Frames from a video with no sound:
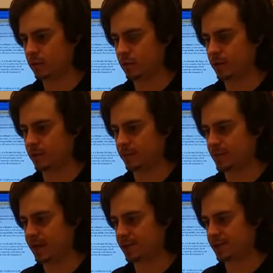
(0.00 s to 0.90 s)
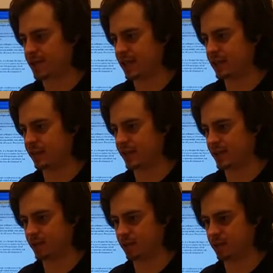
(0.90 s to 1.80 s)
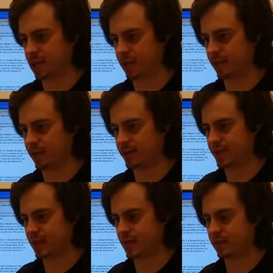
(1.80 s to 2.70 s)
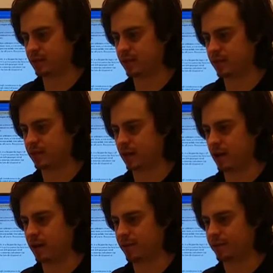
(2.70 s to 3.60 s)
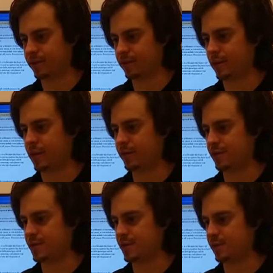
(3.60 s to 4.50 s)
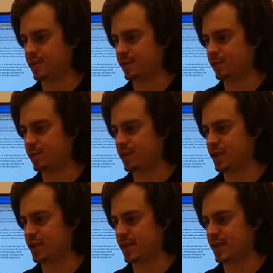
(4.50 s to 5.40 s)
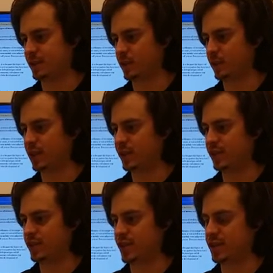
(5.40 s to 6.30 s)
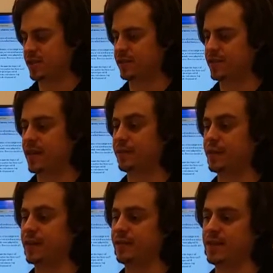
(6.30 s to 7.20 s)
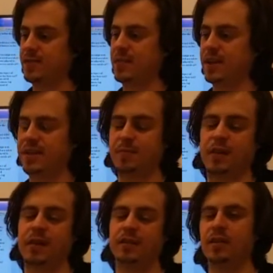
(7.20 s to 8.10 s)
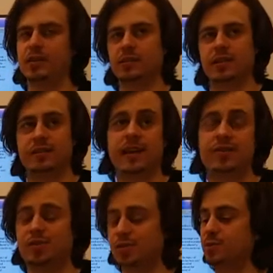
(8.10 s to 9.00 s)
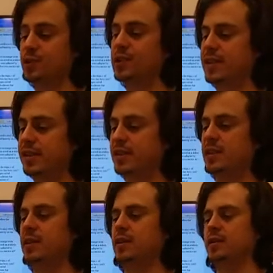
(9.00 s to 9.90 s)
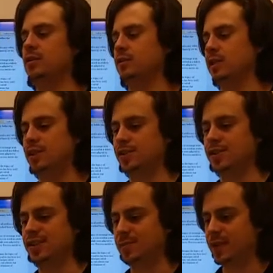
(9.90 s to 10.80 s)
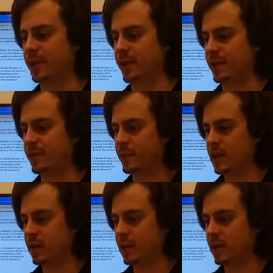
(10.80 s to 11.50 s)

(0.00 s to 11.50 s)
the biggest critique of this book, however, is that the author offers no solutions except a weak suggestion of debt forgiveness based upon the debt jubilees in ancient Sumeria.